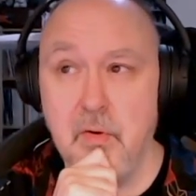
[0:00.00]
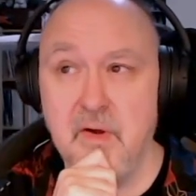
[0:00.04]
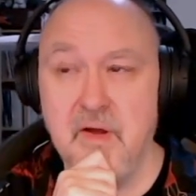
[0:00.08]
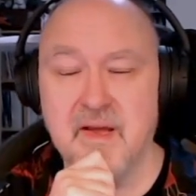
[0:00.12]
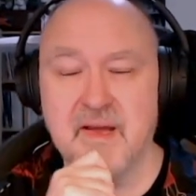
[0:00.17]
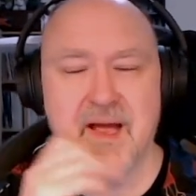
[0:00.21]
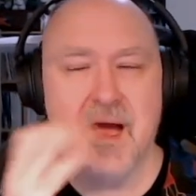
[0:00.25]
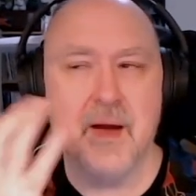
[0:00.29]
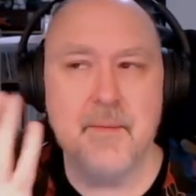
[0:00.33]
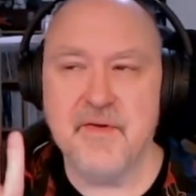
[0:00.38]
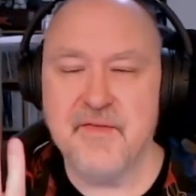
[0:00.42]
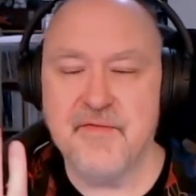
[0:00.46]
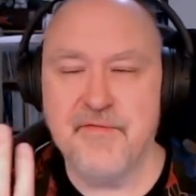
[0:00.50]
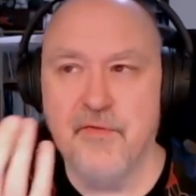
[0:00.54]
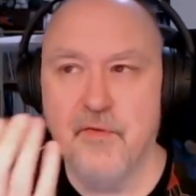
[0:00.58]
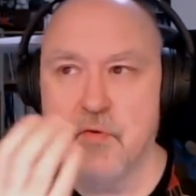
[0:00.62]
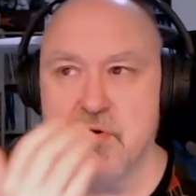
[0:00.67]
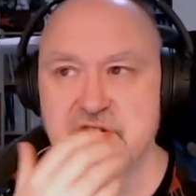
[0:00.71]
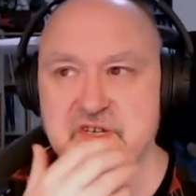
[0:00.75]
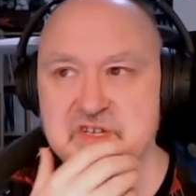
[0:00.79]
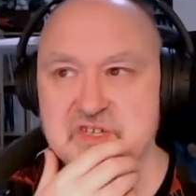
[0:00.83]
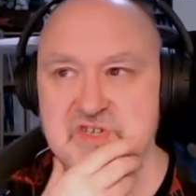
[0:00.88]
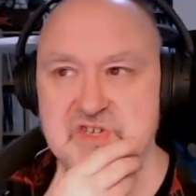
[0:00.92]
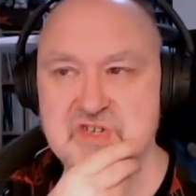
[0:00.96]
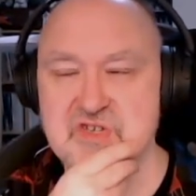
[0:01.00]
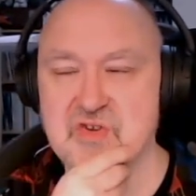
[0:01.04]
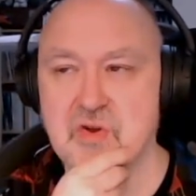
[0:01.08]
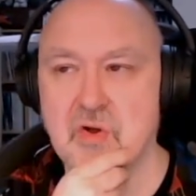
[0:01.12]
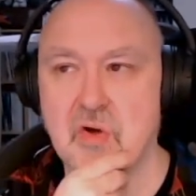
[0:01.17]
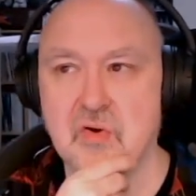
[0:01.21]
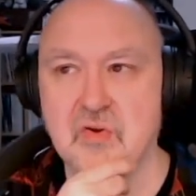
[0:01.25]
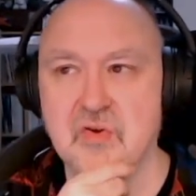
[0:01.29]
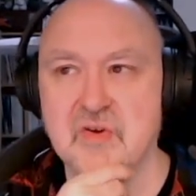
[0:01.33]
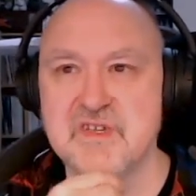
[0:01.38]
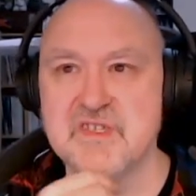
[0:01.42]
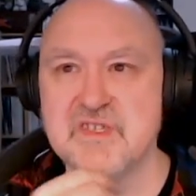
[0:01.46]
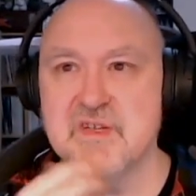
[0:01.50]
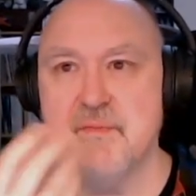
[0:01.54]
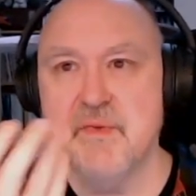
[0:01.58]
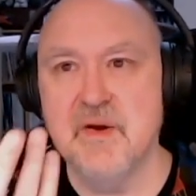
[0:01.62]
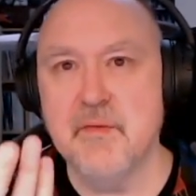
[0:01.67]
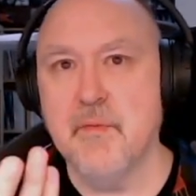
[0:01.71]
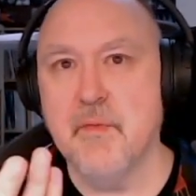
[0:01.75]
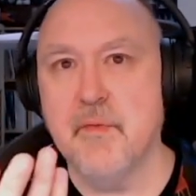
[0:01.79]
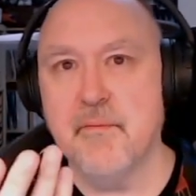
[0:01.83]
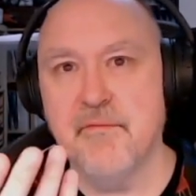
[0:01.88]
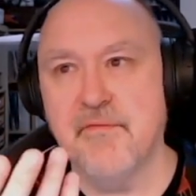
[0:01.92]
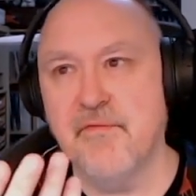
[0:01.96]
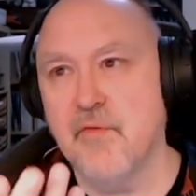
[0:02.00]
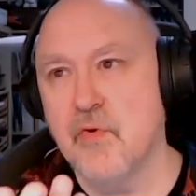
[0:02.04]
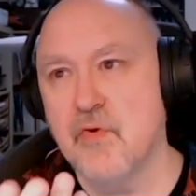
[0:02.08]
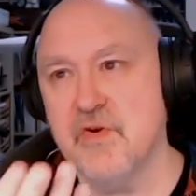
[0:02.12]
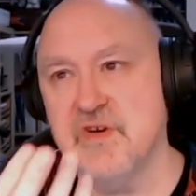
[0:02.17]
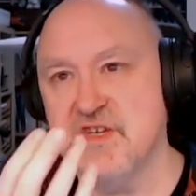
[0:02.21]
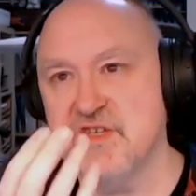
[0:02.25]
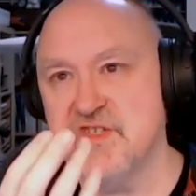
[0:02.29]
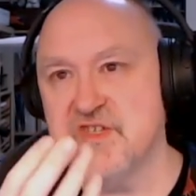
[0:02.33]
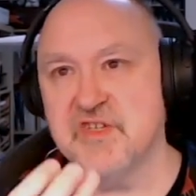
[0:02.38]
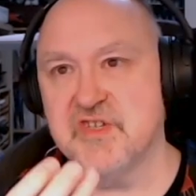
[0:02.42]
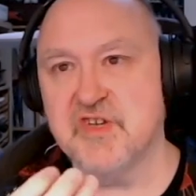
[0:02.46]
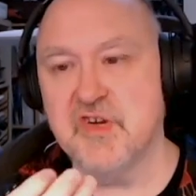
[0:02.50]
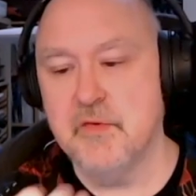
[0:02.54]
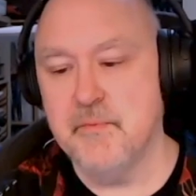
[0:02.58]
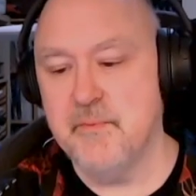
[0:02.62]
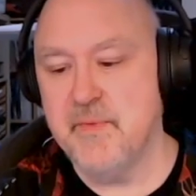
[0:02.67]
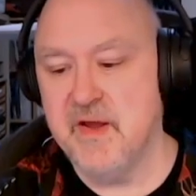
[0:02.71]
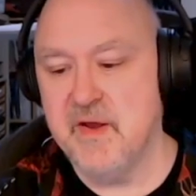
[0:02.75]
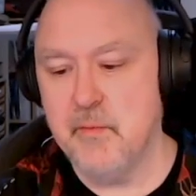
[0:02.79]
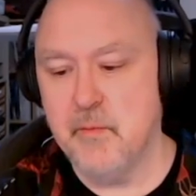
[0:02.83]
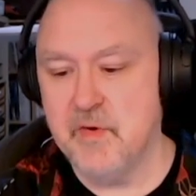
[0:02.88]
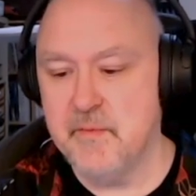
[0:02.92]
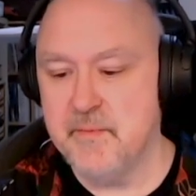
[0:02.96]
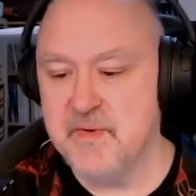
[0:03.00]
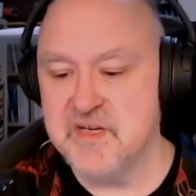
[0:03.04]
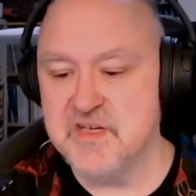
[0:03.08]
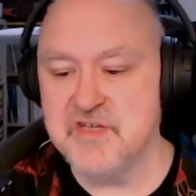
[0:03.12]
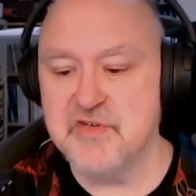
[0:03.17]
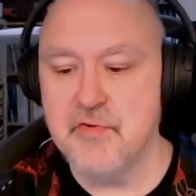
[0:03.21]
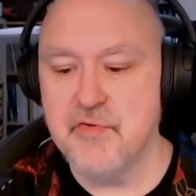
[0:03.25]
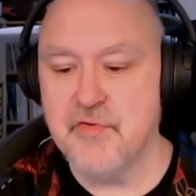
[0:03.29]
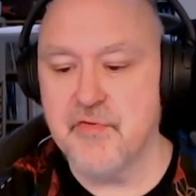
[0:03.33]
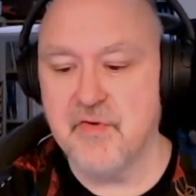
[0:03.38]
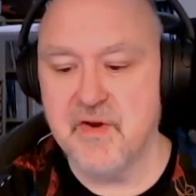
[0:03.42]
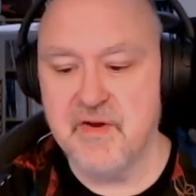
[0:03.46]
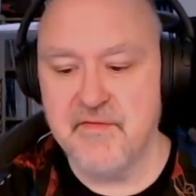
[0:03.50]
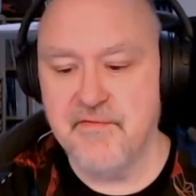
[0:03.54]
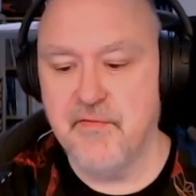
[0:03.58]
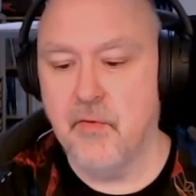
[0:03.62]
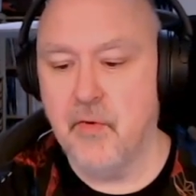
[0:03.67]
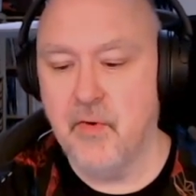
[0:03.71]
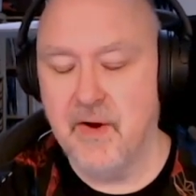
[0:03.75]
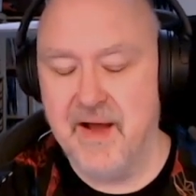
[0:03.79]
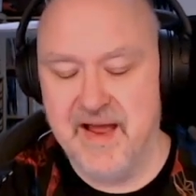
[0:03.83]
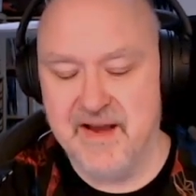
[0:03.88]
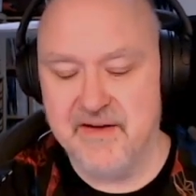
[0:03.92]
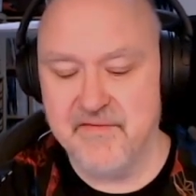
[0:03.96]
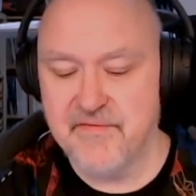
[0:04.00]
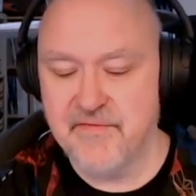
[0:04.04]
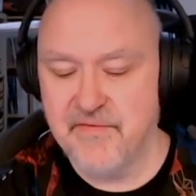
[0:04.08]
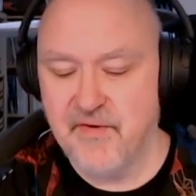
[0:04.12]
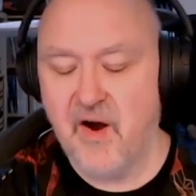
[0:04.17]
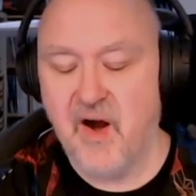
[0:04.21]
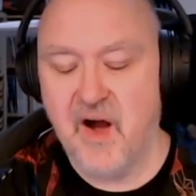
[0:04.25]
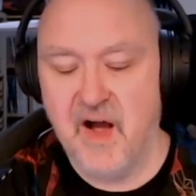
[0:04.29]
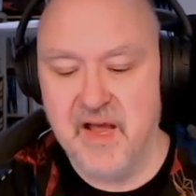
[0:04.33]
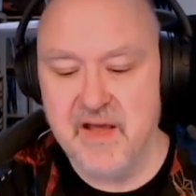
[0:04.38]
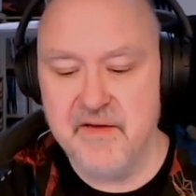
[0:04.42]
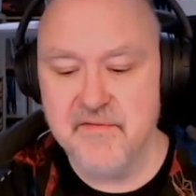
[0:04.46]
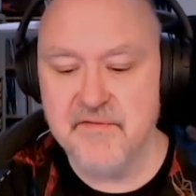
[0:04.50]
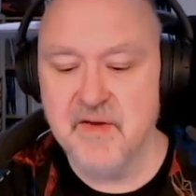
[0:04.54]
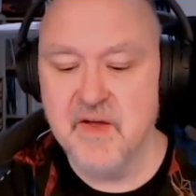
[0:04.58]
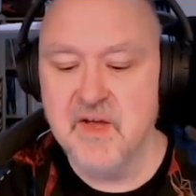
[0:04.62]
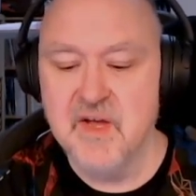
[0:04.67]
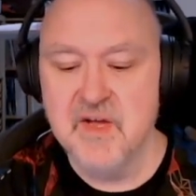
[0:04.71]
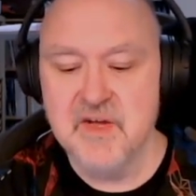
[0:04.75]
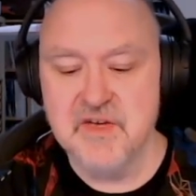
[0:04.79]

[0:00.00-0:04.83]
It can't be four digits long because the minimum four digit could be would be two, three, four, and five.